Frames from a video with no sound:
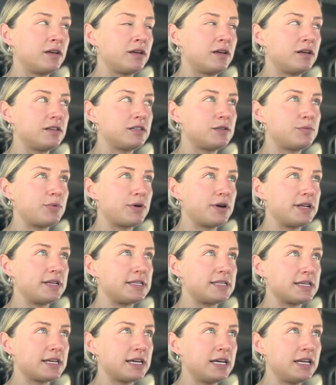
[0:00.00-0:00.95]
it's pretty
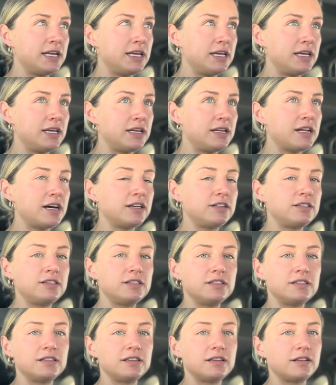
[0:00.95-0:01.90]
skinny. Not
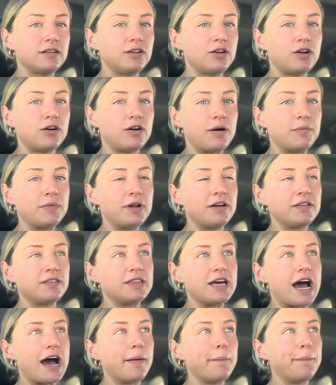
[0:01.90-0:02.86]
to, you know, I'm not
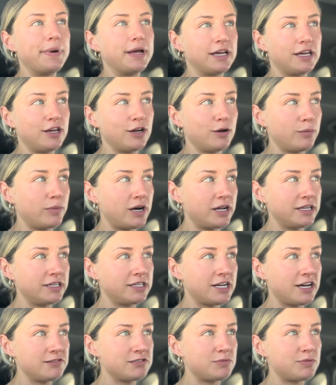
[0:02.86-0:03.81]
that picky on body
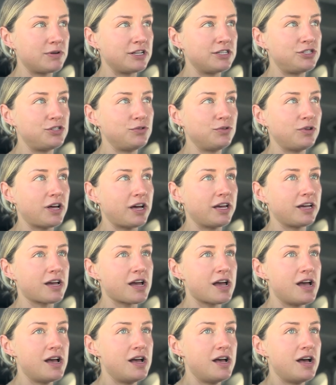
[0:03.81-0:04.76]
types, but I
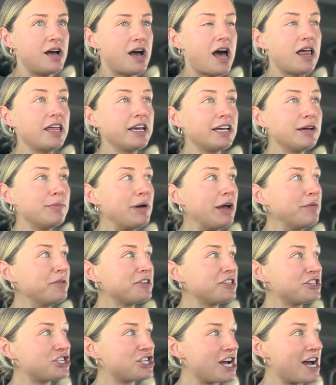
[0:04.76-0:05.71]
like a man
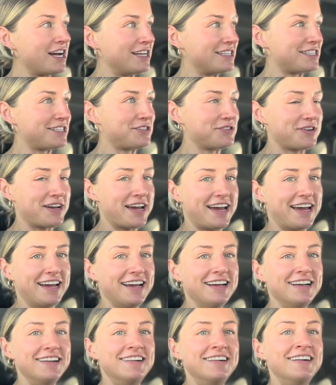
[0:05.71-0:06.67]
with a chest,
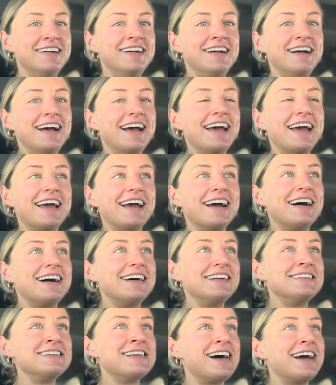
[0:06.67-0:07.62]
okay?
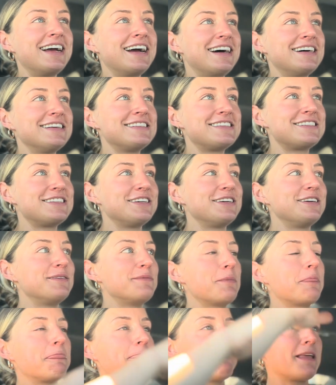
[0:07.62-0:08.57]
And I asked
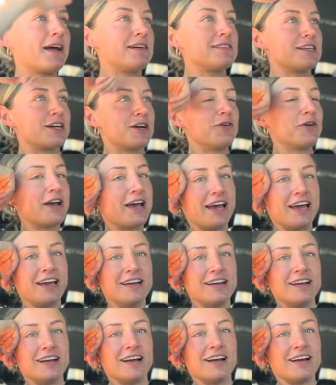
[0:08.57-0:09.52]
him, I was like,
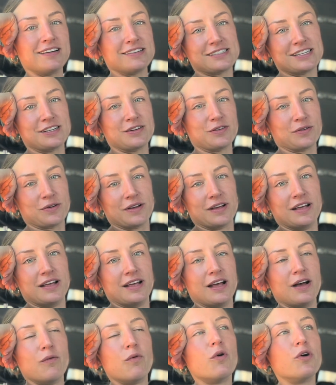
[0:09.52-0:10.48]
okay, I said,
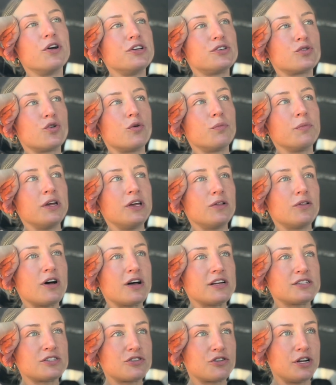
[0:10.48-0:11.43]
well, he told me he
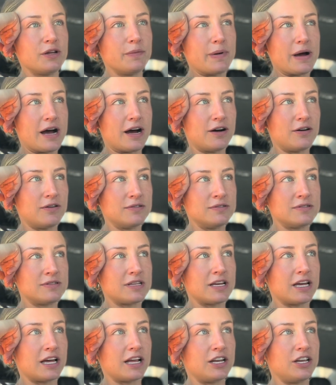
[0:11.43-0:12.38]
lost 30 pounds,
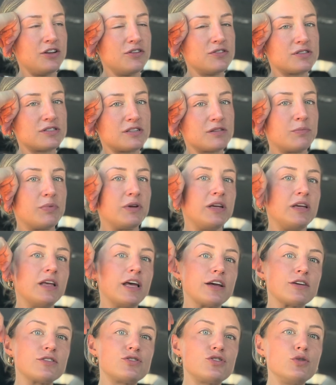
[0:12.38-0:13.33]
and he used to be
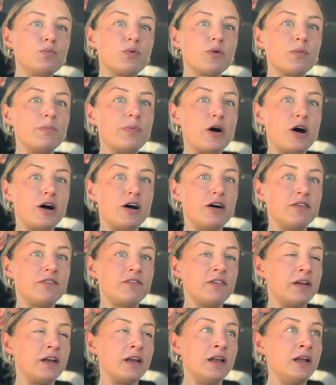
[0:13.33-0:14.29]
like super
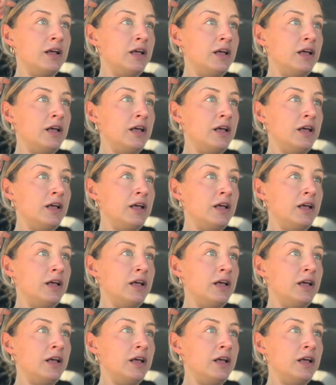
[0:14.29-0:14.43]
buff and